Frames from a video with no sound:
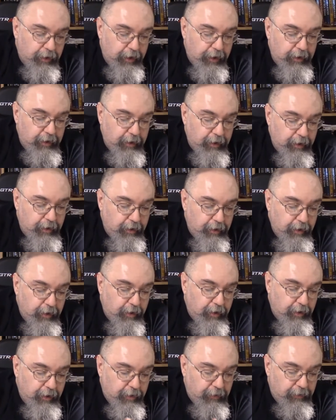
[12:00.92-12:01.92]
and then
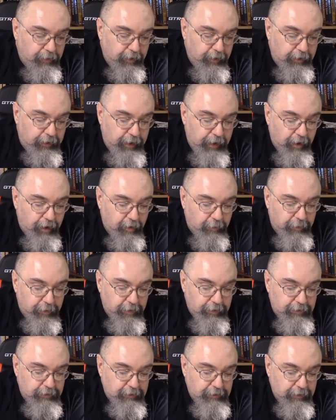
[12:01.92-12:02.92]
the
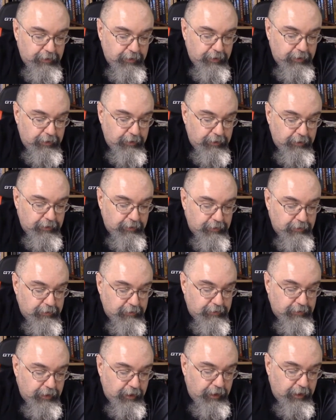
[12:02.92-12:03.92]
carapace
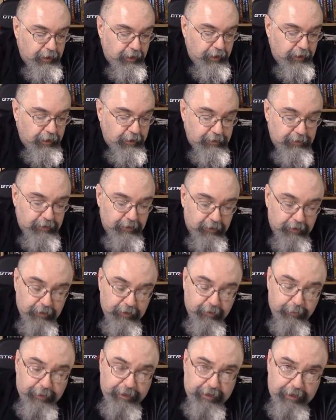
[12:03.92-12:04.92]
it's a little
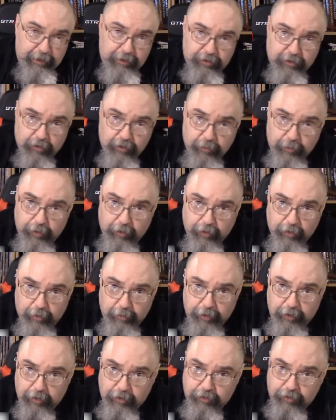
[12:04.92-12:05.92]
bit easier to put on
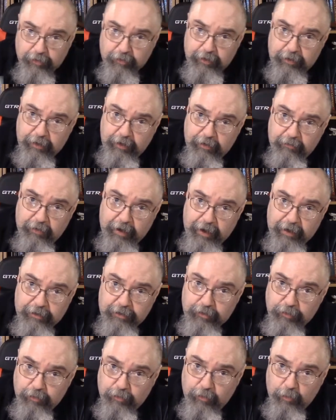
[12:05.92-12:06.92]
because you only need a vac
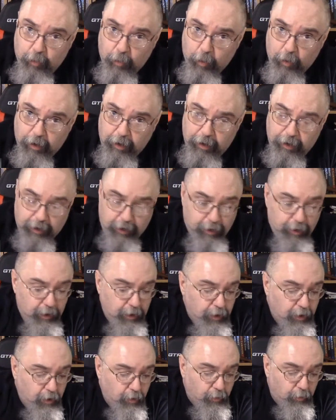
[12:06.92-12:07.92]
suit 1,
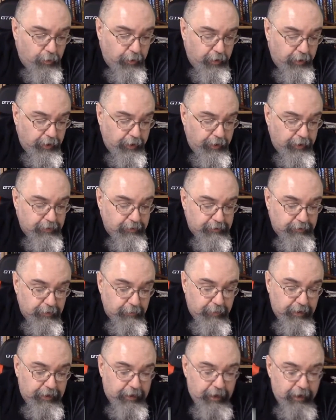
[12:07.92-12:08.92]
whereas the
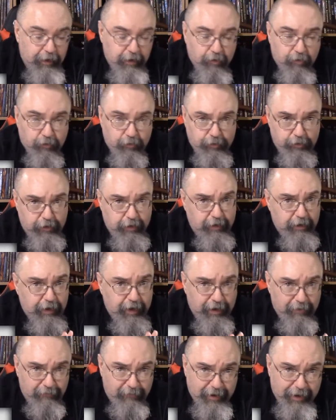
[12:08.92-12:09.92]
mechanical, you need to
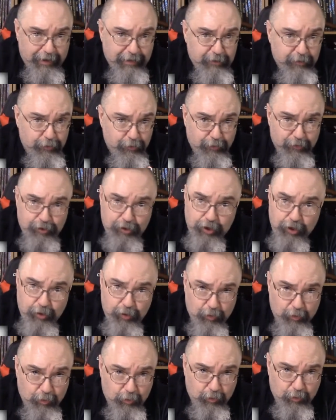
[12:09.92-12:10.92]
have vac suit
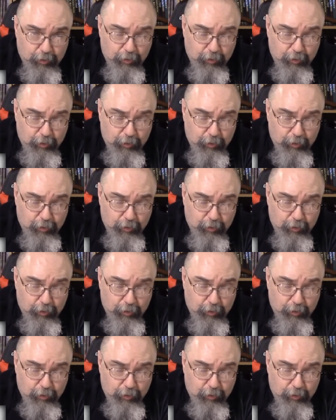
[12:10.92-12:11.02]
2.